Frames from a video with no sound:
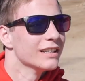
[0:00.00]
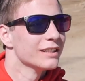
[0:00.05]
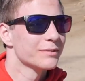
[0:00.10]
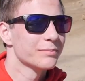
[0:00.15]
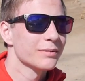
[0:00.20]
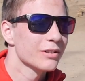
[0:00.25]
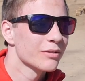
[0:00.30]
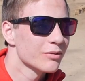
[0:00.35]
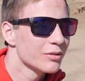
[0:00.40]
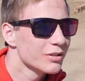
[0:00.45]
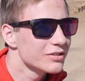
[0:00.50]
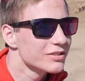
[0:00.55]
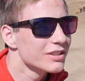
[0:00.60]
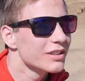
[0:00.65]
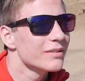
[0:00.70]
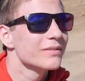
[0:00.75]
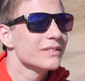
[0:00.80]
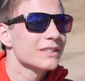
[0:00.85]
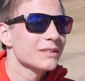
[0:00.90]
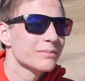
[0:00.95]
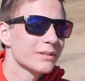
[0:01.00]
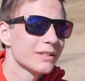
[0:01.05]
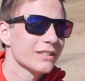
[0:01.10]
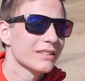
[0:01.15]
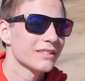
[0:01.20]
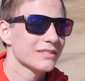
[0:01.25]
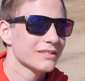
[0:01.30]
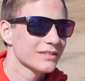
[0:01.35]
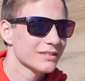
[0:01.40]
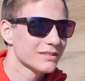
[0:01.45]
It's been a real tough
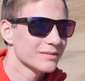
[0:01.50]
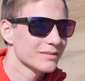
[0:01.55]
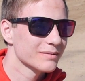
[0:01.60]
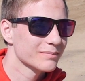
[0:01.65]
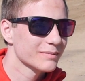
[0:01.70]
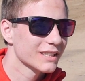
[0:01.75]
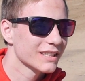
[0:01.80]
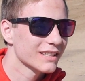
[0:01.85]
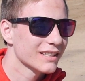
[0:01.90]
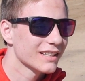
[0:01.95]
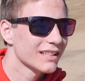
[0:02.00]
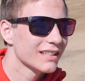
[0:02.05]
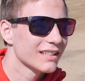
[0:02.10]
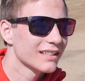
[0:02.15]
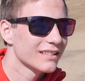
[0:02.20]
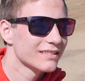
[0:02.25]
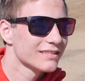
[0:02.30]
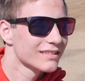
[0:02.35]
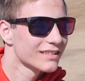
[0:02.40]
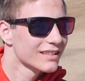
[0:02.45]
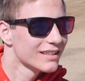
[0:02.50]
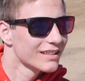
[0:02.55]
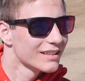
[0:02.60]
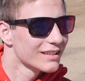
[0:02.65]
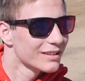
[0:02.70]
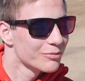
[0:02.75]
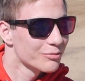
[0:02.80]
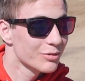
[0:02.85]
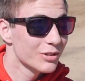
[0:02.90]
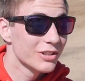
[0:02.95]
experience, but the
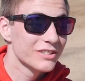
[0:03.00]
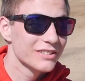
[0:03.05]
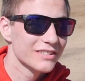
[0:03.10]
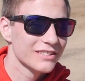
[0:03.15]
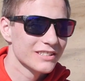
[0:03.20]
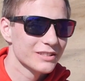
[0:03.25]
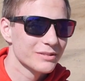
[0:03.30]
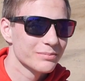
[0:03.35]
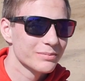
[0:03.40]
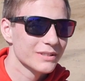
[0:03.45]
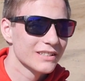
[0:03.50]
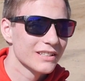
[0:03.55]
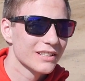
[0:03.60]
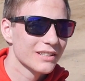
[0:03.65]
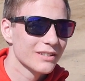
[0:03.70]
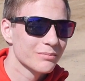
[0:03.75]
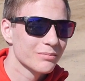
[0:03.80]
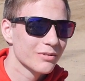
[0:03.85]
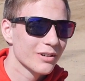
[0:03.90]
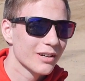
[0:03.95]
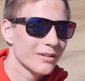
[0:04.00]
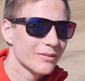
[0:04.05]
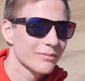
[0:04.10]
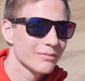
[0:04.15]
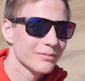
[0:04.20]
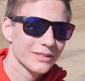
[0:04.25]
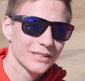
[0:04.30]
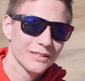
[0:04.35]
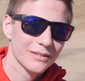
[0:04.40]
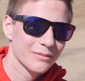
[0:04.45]
person that's been there
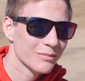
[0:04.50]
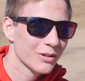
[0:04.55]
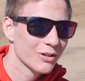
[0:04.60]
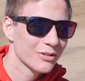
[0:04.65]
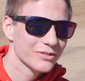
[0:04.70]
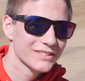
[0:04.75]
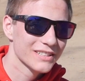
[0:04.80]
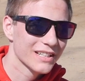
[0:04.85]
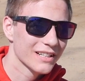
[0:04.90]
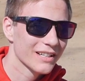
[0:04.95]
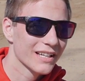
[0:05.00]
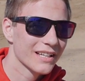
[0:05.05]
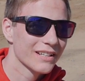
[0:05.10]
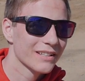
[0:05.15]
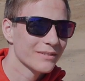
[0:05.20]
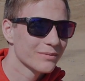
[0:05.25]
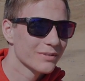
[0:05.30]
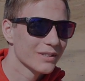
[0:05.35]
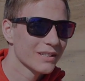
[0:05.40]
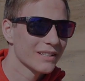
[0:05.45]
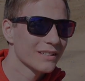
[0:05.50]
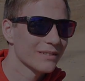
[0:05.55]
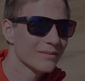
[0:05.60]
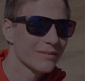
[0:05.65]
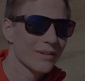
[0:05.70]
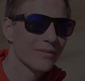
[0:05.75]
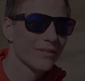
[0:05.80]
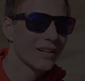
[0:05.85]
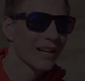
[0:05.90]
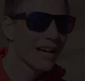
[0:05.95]
probably the most out of any friend
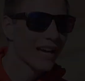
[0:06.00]
I've ever